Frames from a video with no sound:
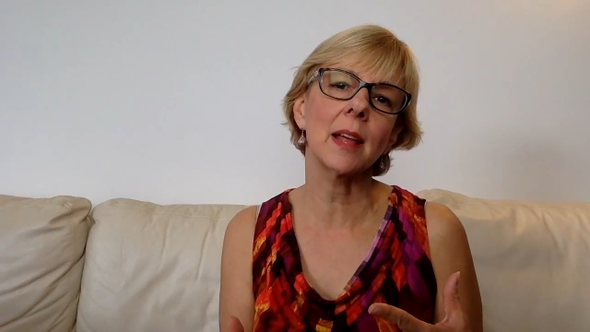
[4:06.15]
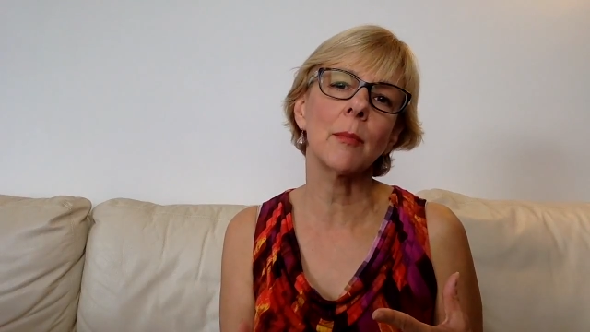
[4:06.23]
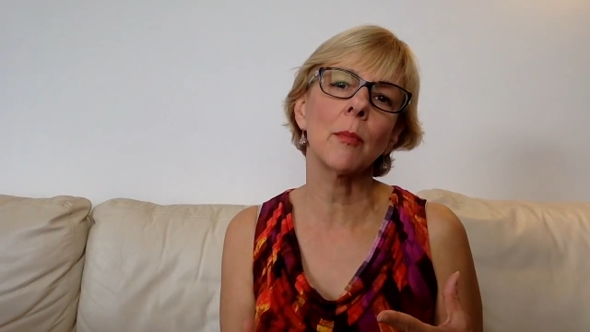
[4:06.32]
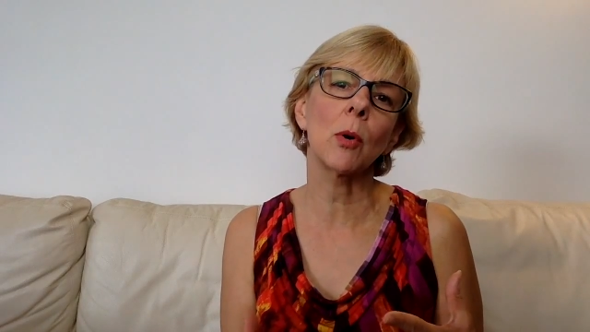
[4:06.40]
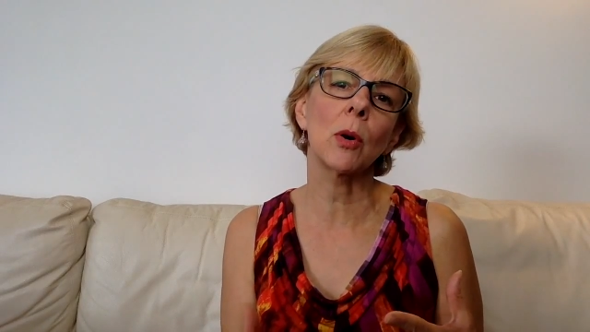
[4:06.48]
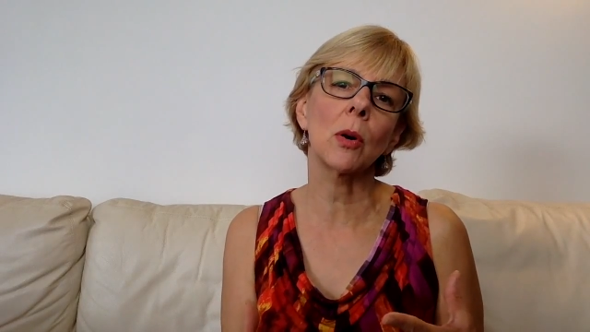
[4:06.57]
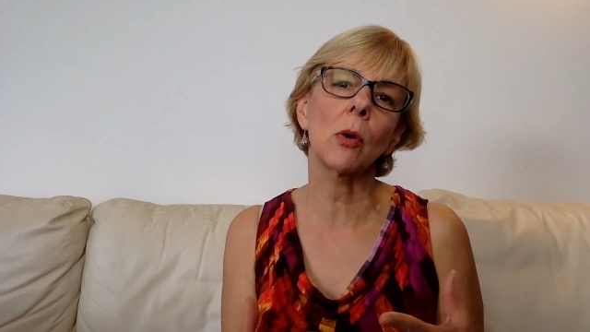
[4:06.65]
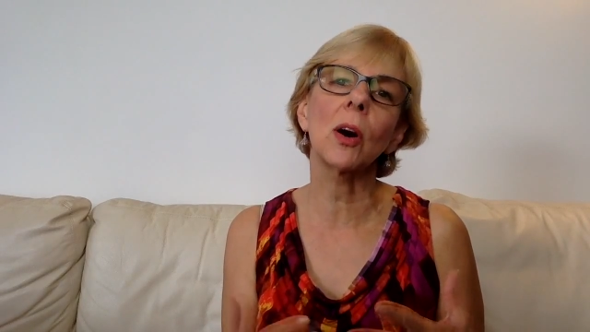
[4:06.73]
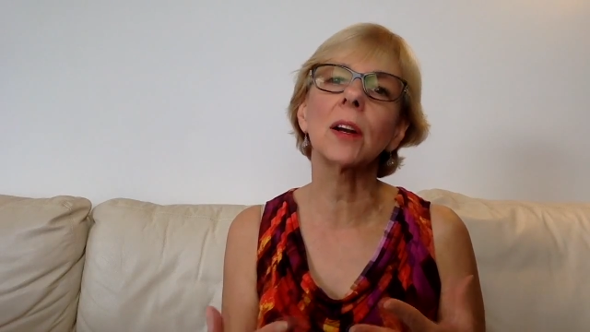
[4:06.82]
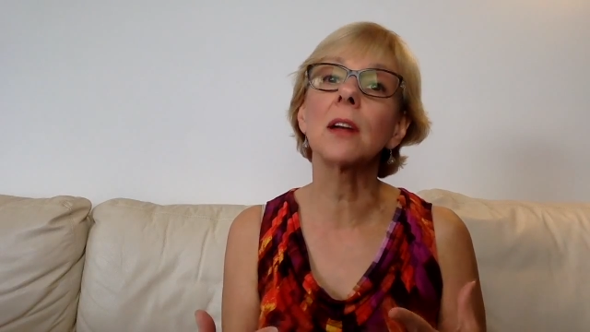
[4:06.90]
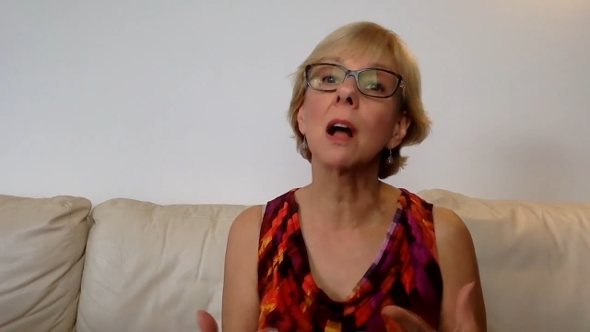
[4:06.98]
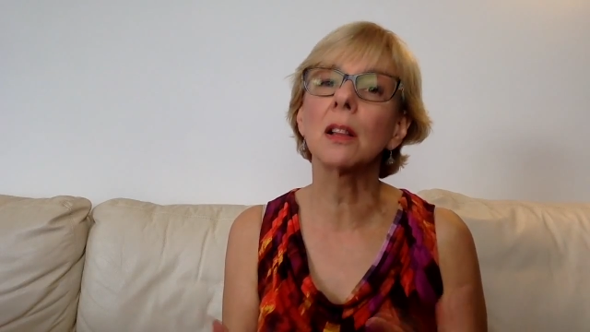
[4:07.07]
them or
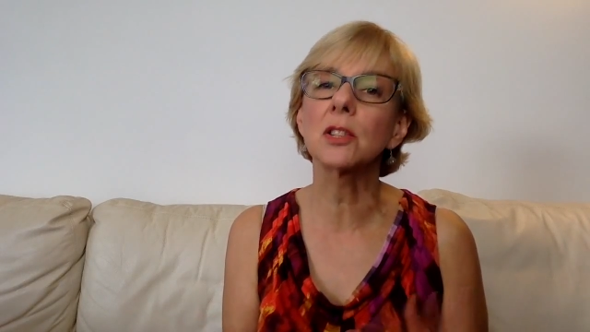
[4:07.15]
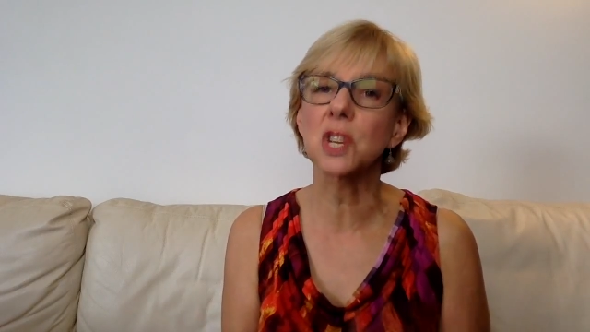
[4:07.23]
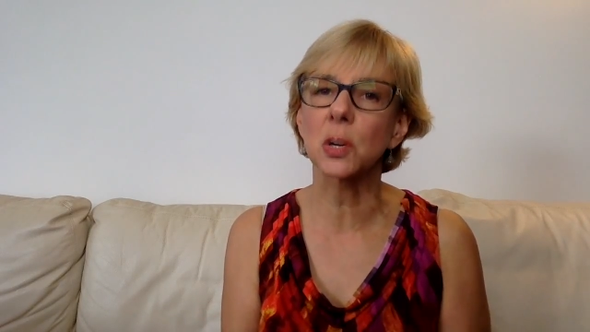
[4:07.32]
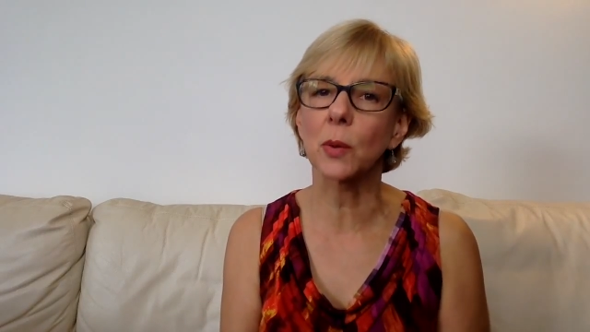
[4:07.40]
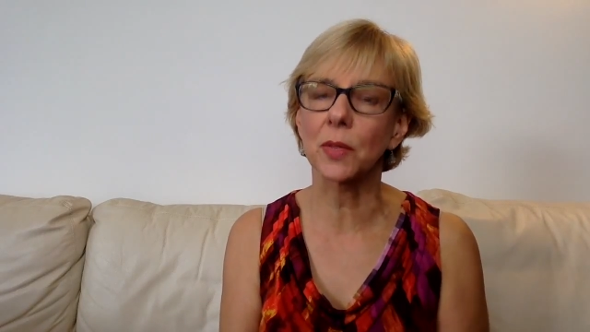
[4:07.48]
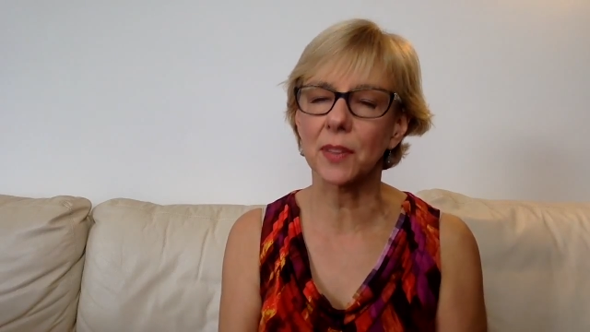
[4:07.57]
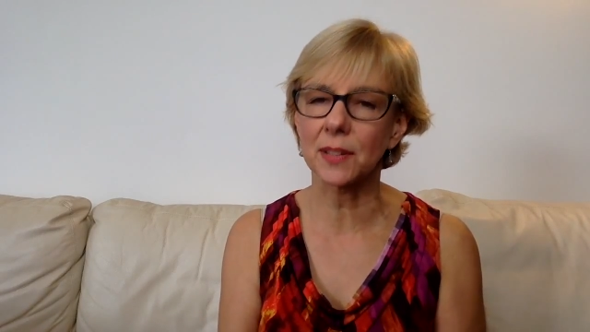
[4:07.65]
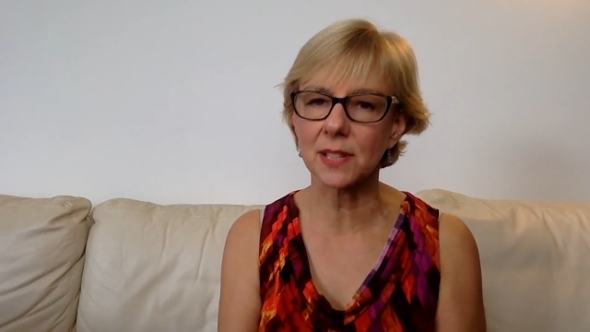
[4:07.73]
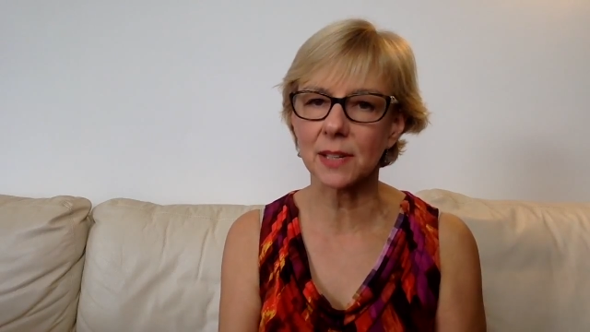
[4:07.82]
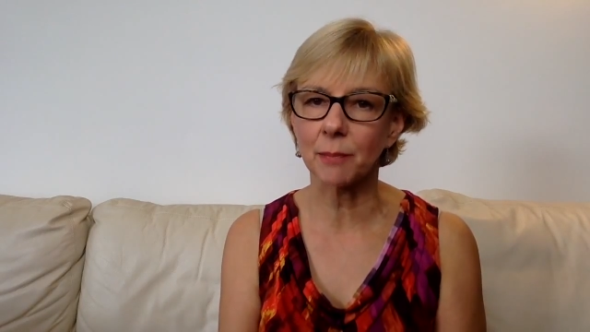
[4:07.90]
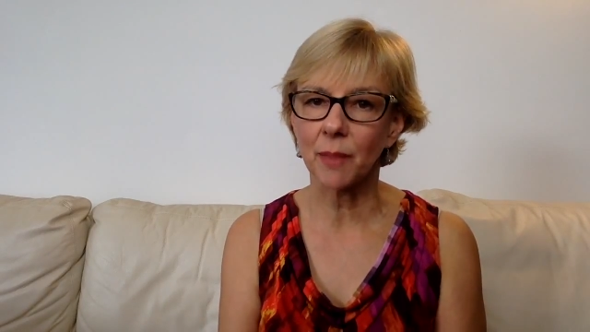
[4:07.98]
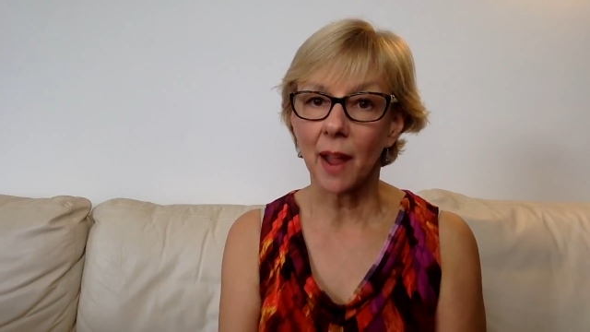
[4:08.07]
acknowledging what they
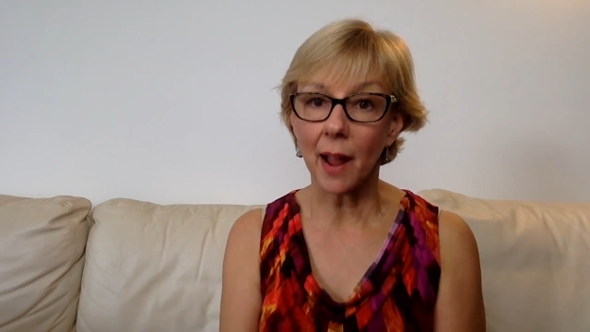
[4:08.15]
did.